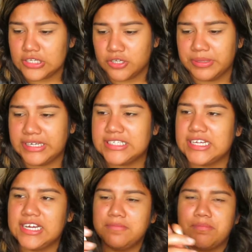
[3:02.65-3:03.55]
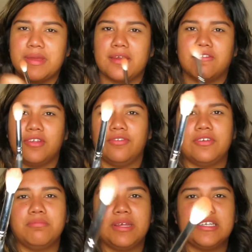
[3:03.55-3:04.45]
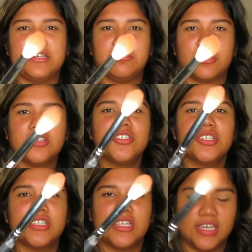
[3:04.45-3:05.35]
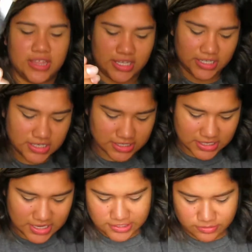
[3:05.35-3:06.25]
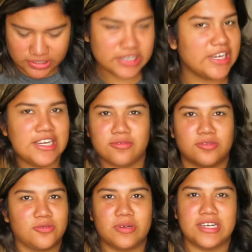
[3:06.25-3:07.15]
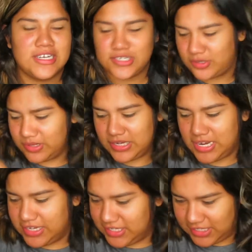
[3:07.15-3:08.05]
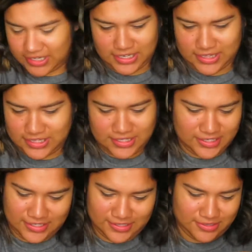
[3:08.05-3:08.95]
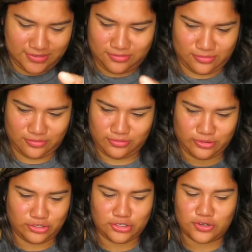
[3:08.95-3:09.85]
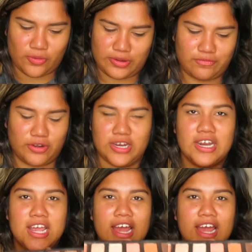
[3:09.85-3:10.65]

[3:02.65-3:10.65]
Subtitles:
So I'm gonna take a big fluffy blending brush like this, and we're gonna get straight into it, guys. Like, we're just going for it.